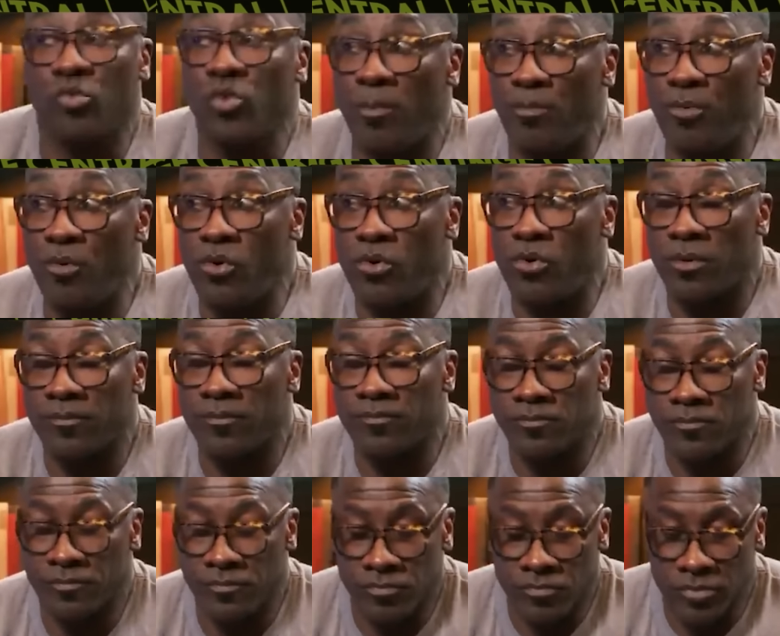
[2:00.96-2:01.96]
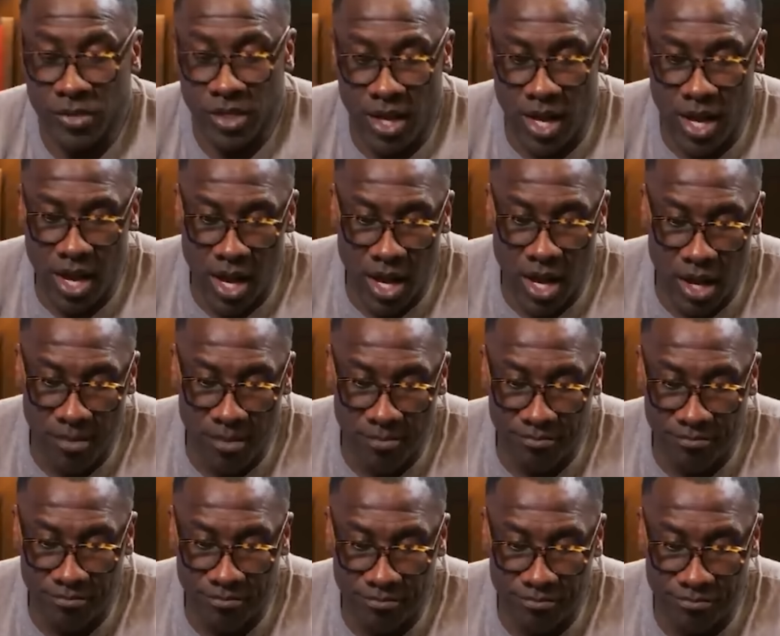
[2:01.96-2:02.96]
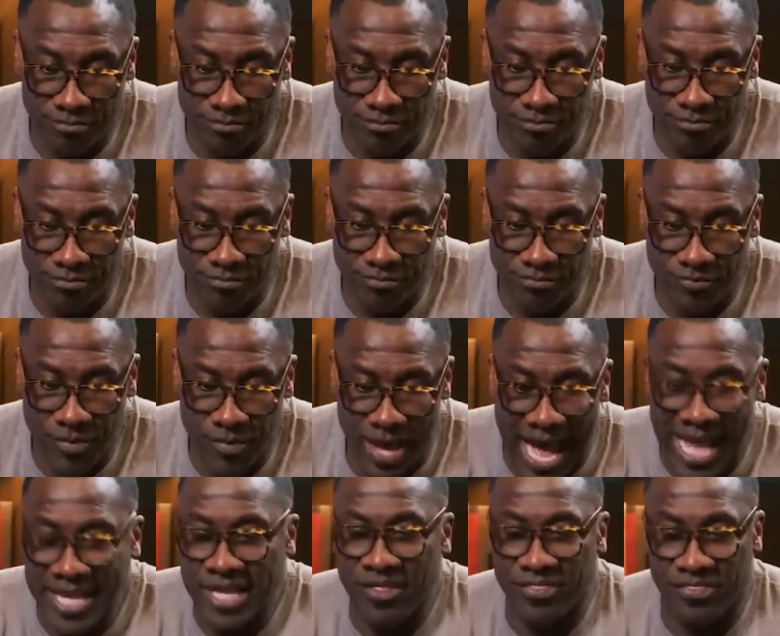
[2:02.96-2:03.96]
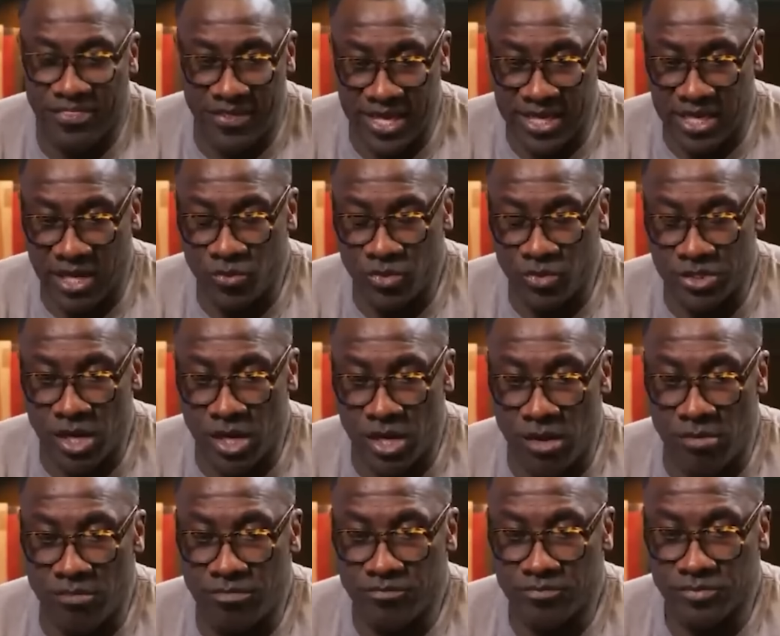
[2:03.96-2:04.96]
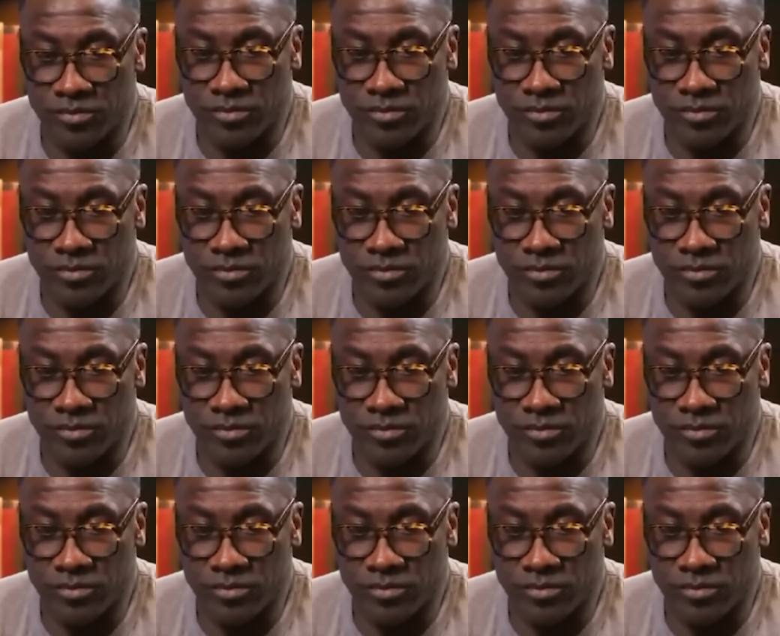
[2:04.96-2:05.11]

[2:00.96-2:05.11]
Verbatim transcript: of ripple. Um, I didn't think it was gonna